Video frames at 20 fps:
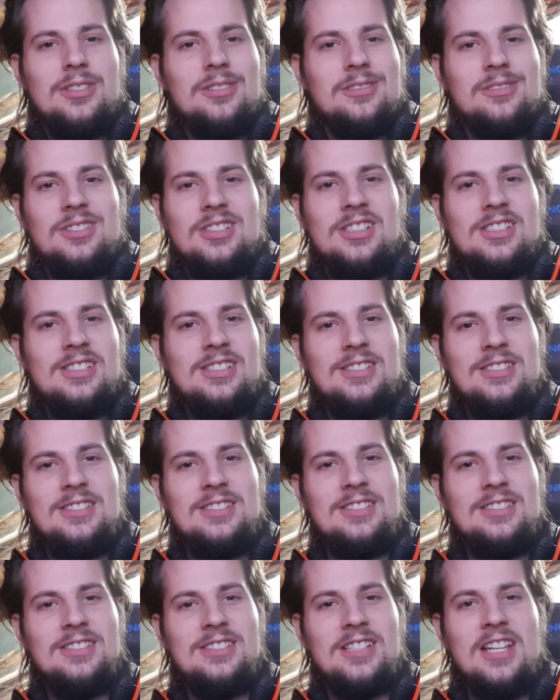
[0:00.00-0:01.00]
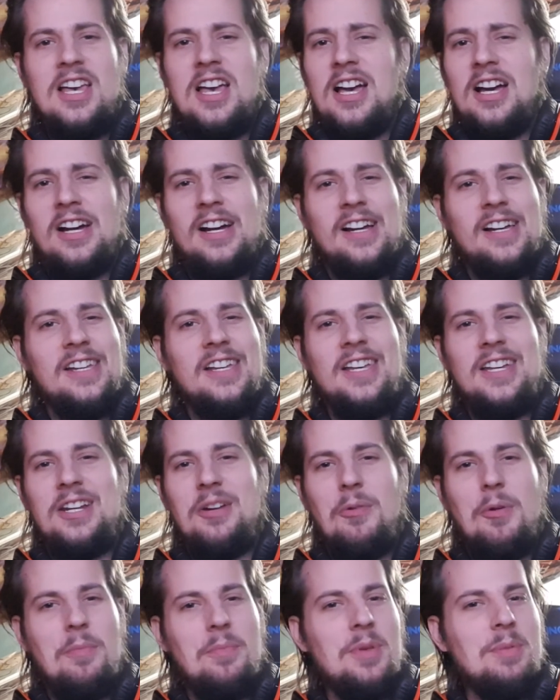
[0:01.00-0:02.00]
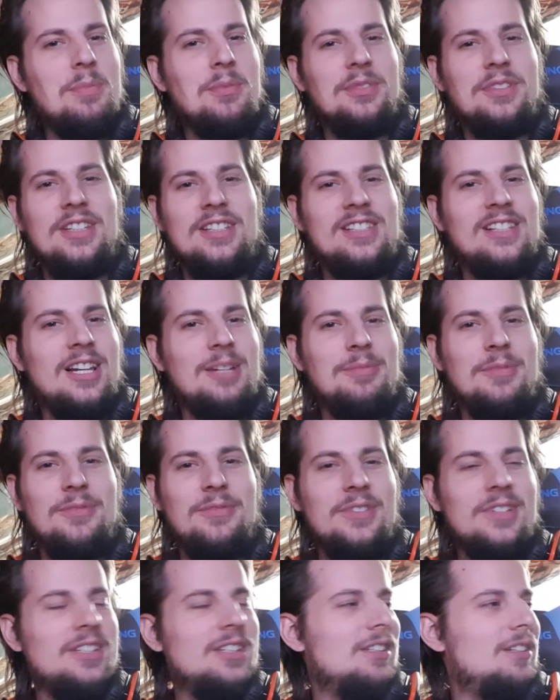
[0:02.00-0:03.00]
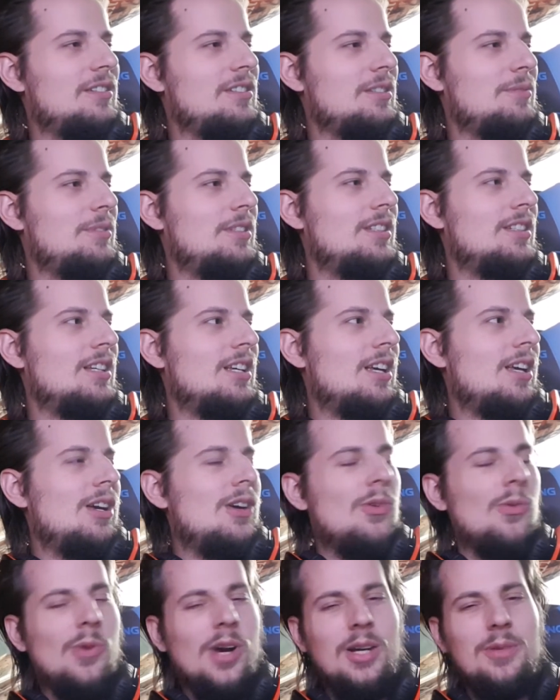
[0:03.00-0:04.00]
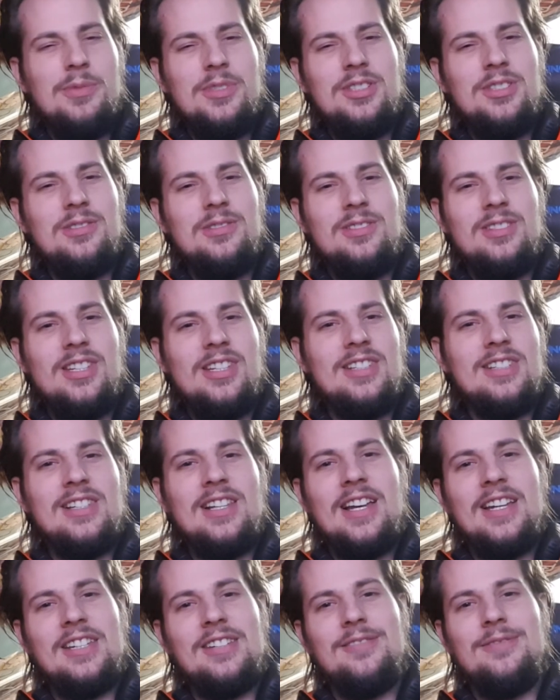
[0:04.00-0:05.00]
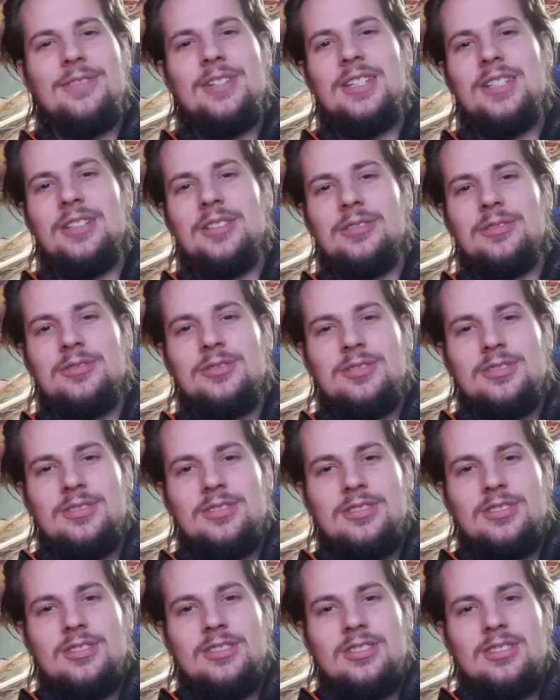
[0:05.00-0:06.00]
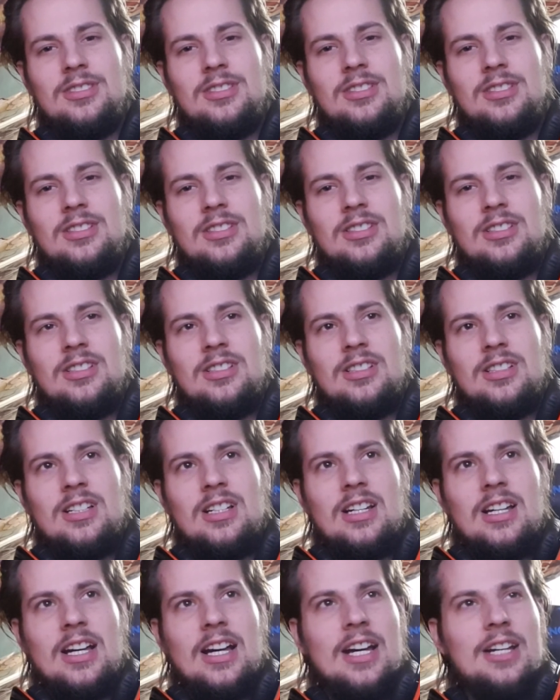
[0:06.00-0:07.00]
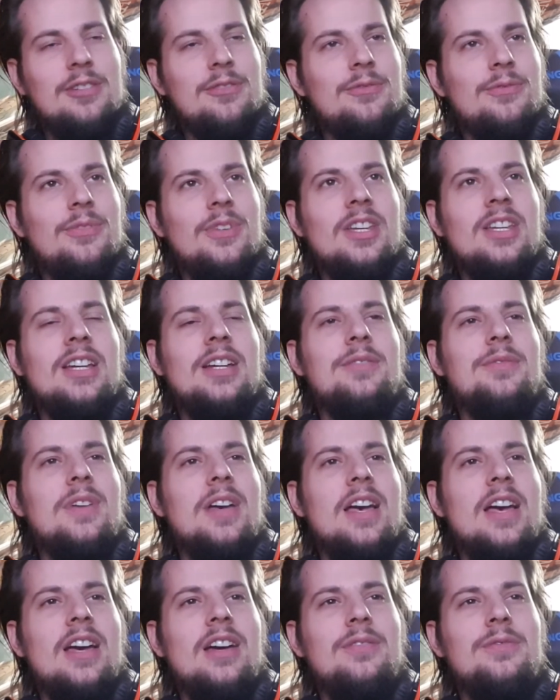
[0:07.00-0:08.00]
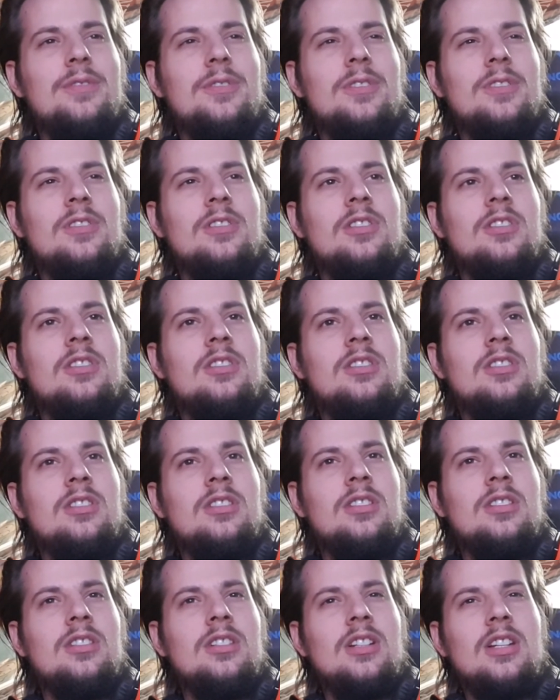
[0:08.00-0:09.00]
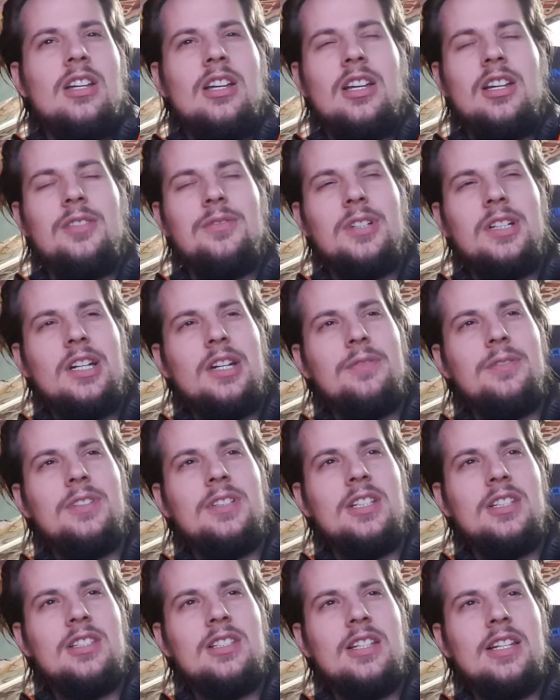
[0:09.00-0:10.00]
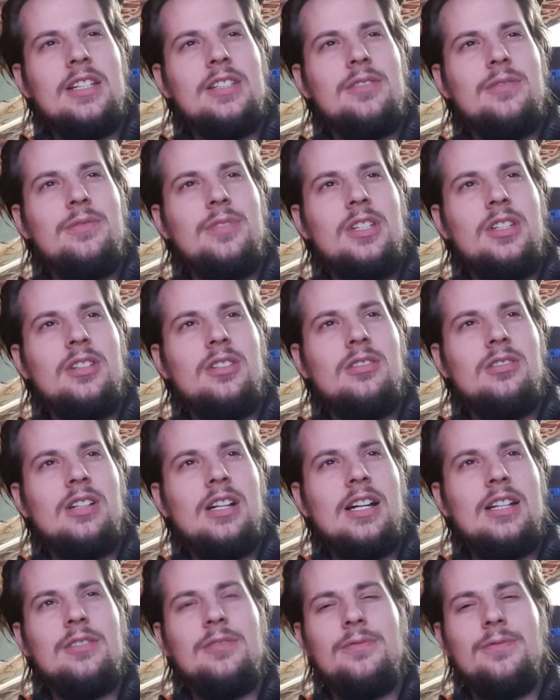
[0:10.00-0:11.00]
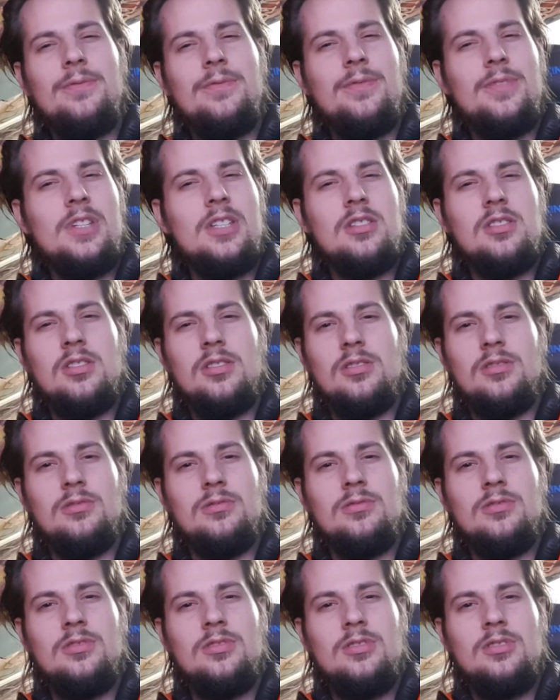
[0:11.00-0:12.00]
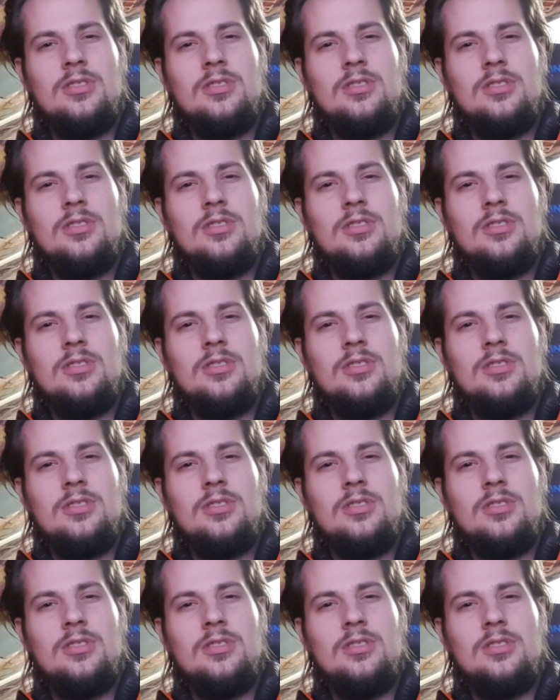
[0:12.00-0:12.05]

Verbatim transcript: I, I hate it when people dislike my videos. I mean, why would you dislike a video? I don't think I've ever, have I ever disliked a video? I don't think so.